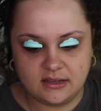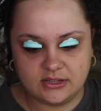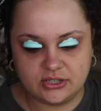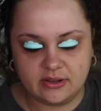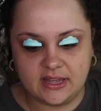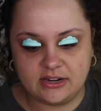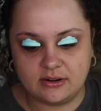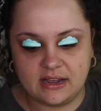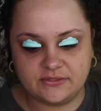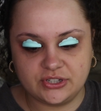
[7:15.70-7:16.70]
so that I don't
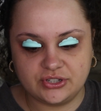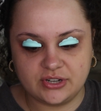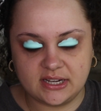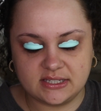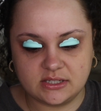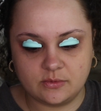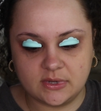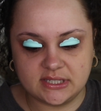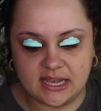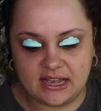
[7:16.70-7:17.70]
have to stress
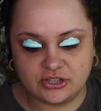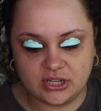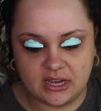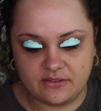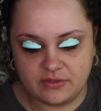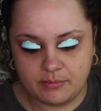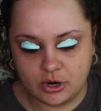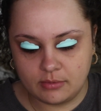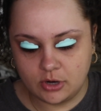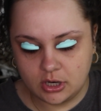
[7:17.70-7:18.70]
once I actually have the
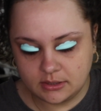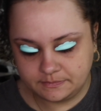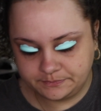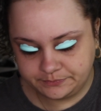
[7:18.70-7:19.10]
perm on.